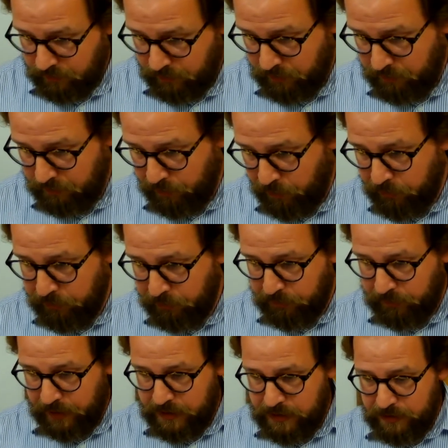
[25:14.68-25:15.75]
I mean, both are
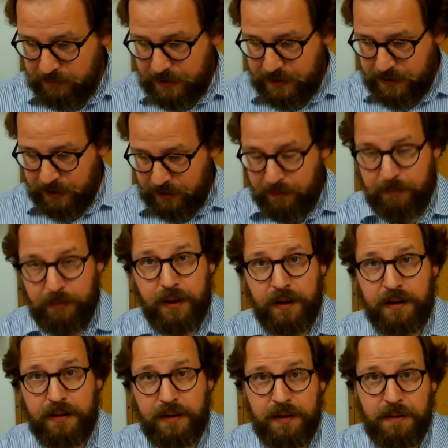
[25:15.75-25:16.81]
things to be
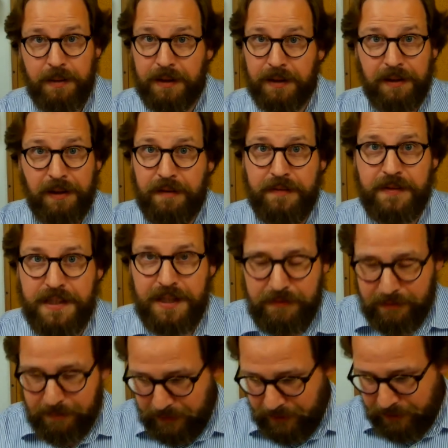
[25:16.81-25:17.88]
celebrated, but love is
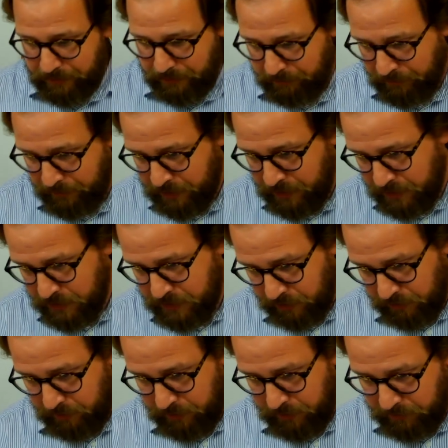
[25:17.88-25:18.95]
even better,
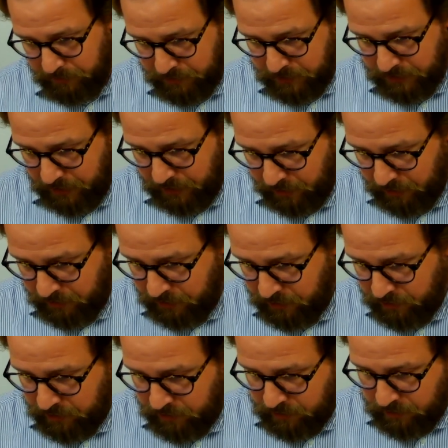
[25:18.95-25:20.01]
Solomon will say,
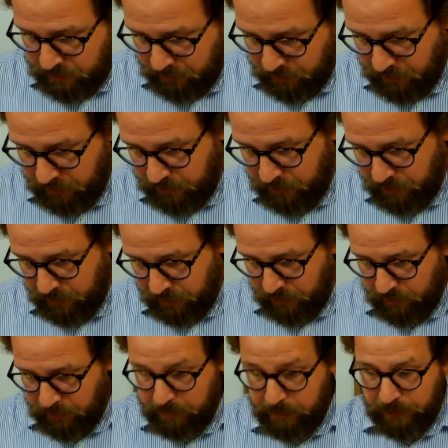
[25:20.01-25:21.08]
and,
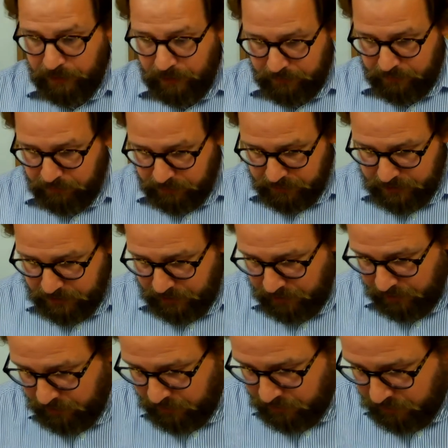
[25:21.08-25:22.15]
and the beloved will say.